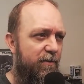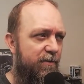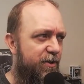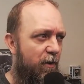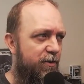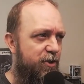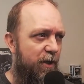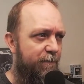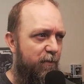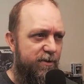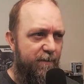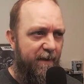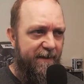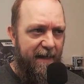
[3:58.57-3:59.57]
or Star Jumper or
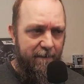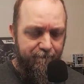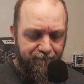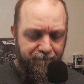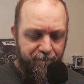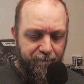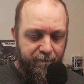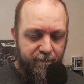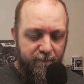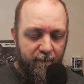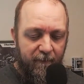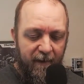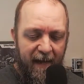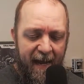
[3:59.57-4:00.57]
something like that.
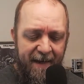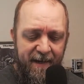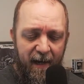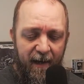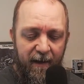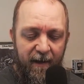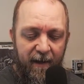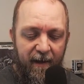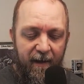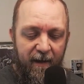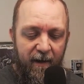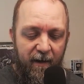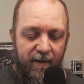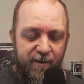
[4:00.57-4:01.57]
And uh
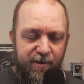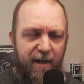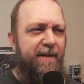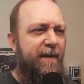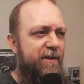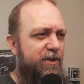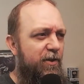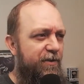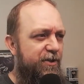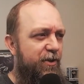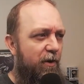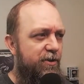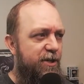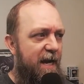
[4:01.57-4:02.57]
I think it's called the
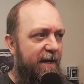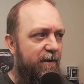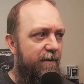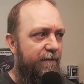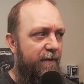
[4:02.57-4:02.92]
Star Jacker,